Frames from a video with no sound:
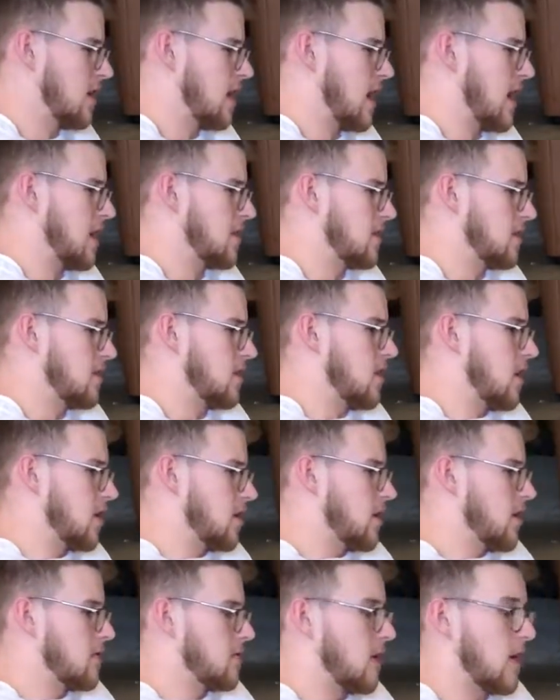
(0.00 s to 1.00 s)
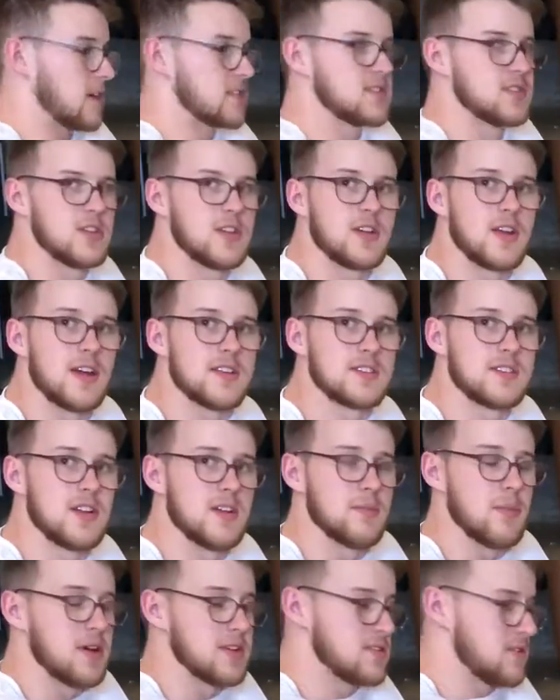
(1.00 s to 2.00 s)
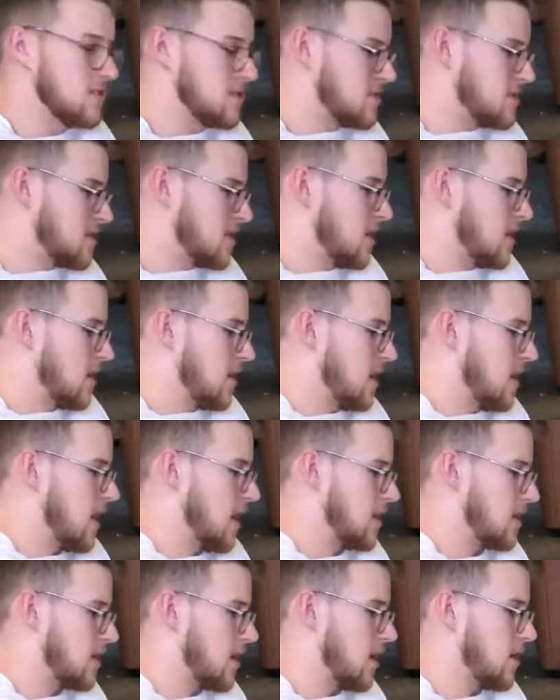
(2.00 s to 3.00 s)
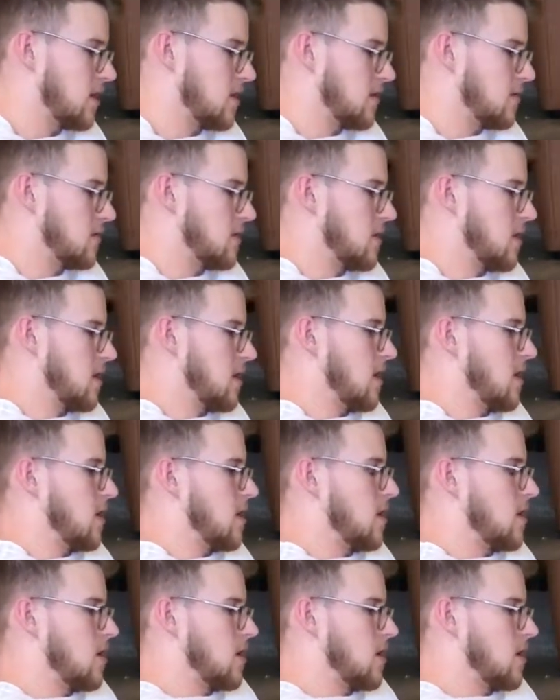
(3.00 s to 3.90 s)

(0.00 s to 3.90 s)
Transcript: and not enough oxygen gets to your muscles, and it kind of